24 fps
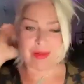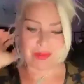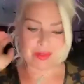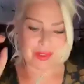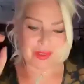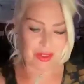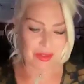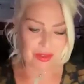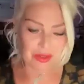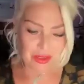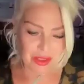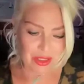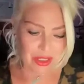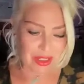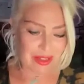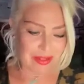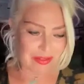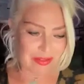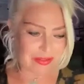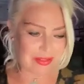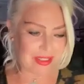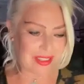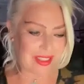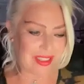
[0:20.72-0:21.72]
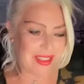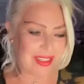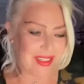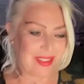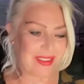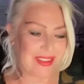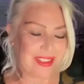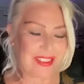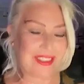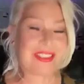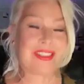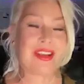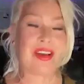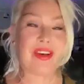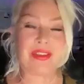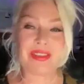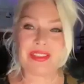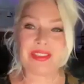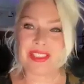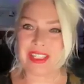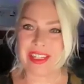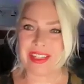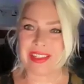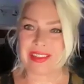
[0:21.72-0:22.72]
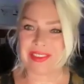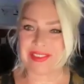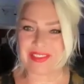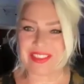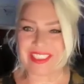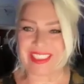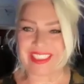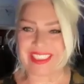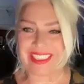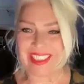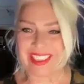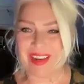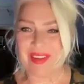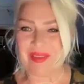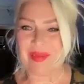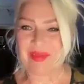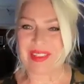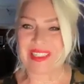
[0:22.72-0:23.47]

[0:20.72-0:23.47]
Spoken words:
I'm so chuffed. So chuffed. Can't